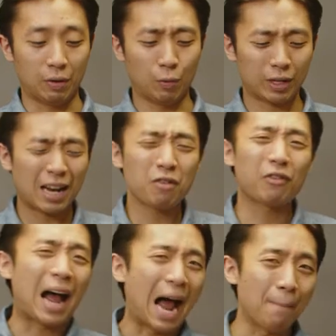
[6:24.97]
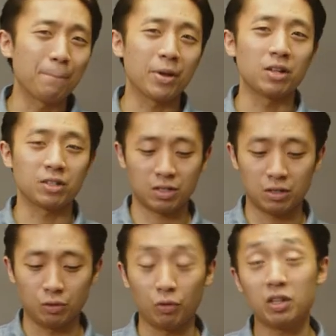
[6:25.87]
what kind of
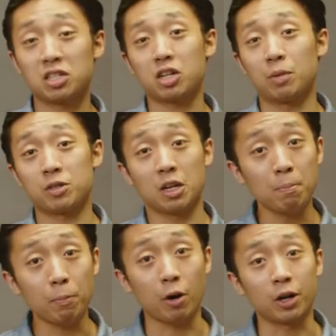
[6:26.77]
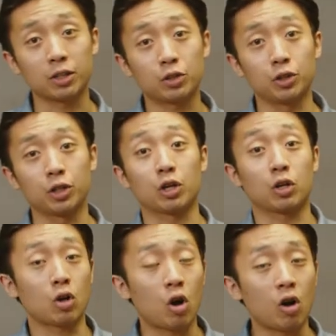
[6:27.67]
ambience do these cups impart to your
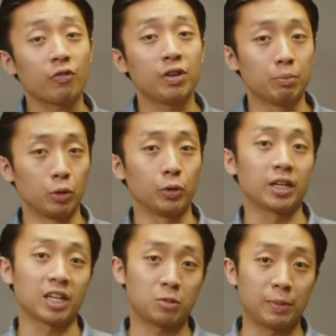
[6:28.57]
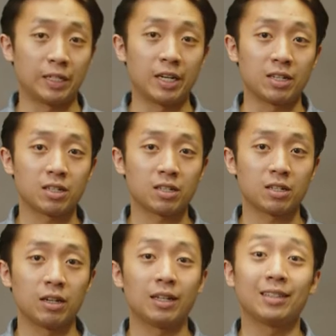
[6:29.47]
coffee brewing experience
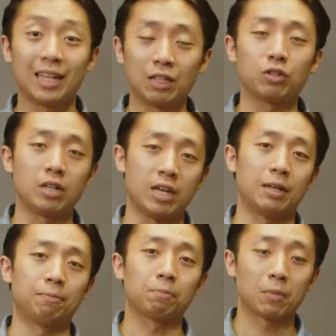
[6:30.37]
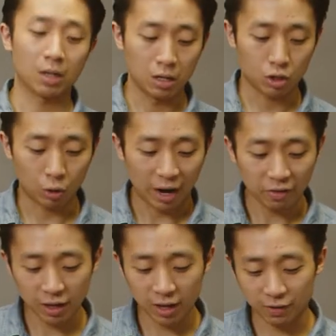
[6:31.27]
day to day. So I
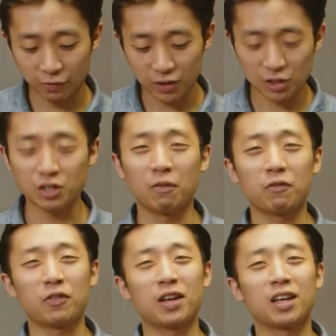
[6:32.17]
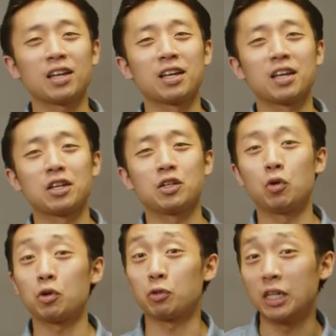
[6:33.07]
think this is something you
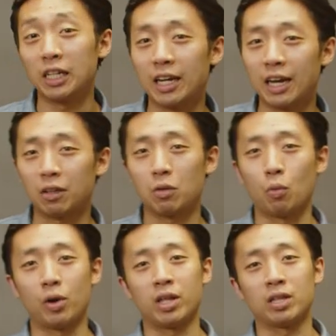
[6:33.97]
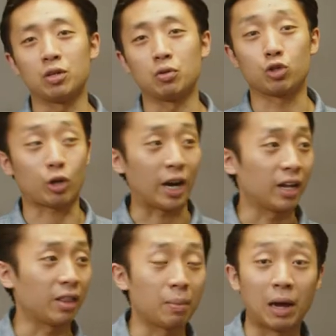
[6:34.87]
won't really get when you
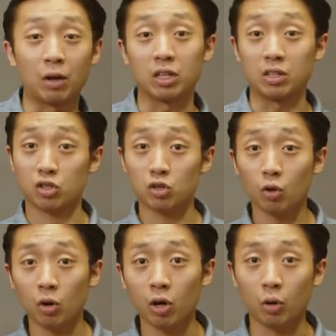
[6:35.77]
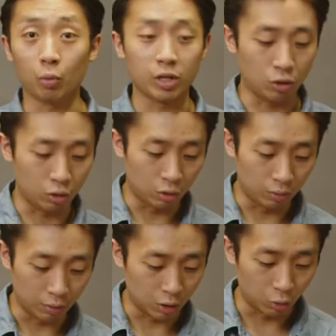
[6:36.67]
try them out in a store or when you
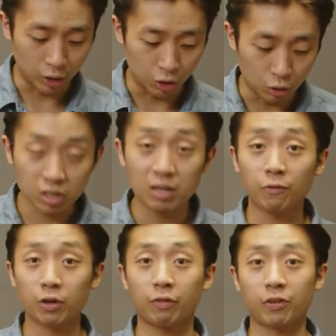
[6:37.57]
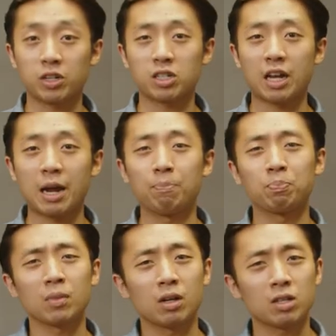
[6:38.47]
use them for the first time.
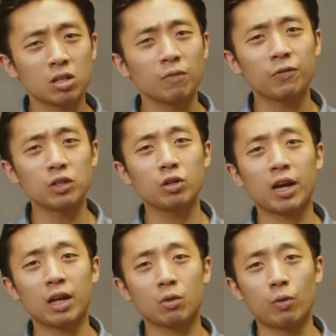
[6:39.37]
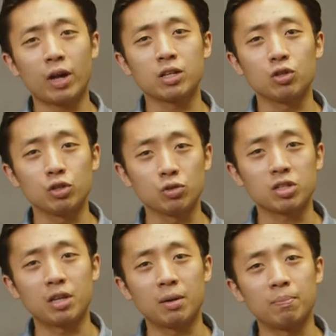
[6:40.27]
It's something you get when you
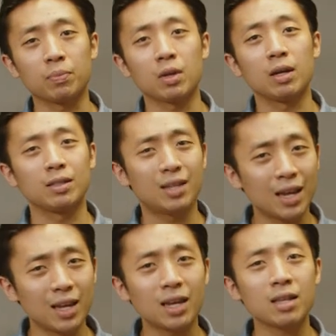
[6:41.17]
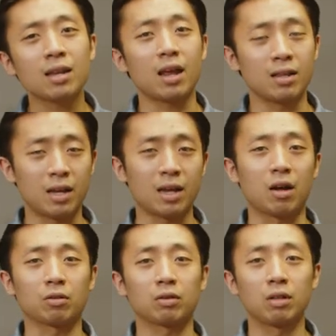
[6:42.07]
use them day in and day
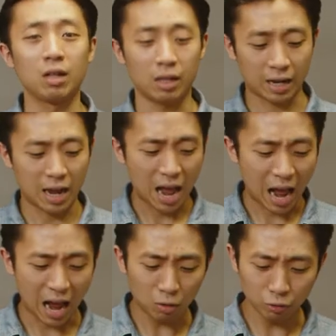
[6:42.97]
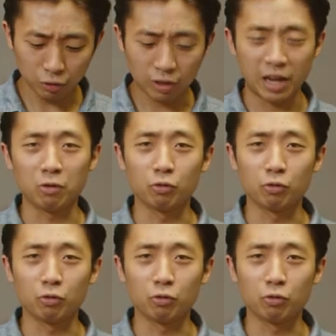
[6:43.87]
out. Like, how do they